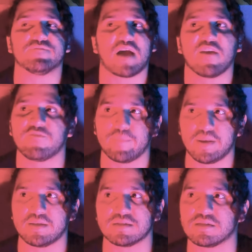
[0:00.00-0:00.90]

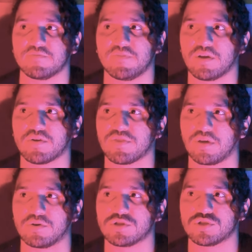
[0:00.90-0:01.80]
5-minute severe
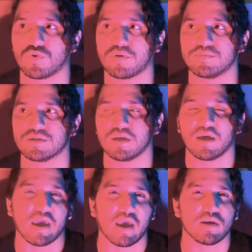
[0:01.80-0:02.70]
thunderstorms,
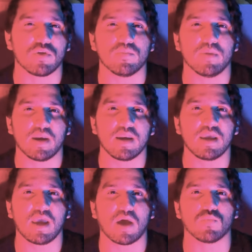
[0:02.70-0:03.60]
and
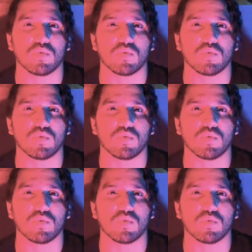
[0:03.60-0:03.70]
humidity at